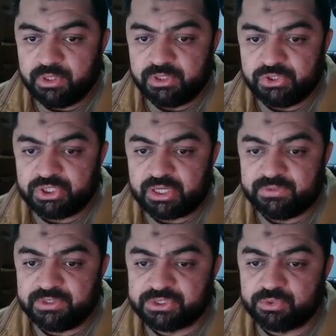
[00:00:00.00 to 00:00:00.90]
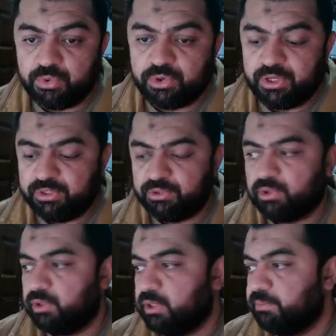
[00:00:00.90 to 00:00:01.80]
Check the score in
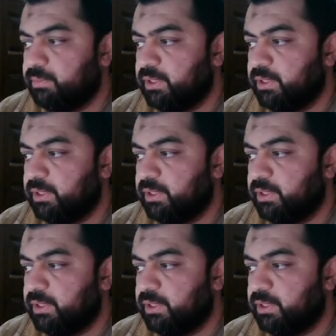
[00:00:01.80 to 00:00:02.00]
column